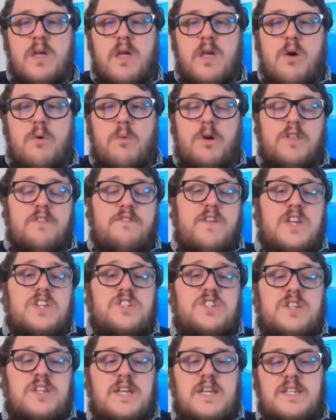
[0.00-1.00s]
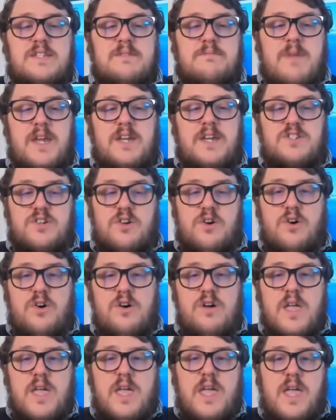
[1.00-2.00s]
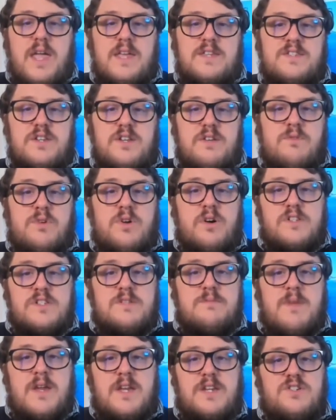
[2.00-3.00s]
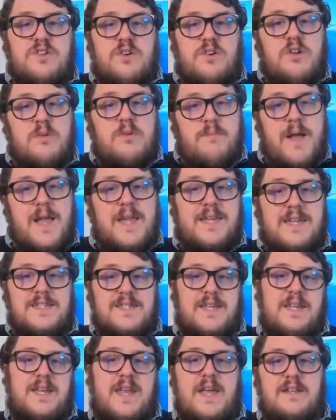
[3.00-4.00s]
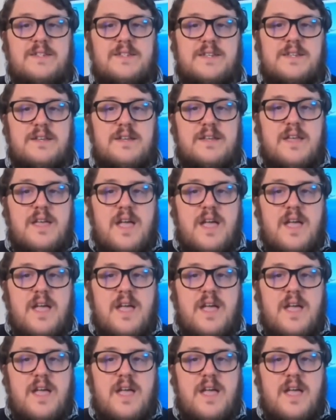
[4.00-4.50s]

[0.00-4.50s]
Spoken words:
One of the things you need to make sure is that you've got to make sure your bank is connected,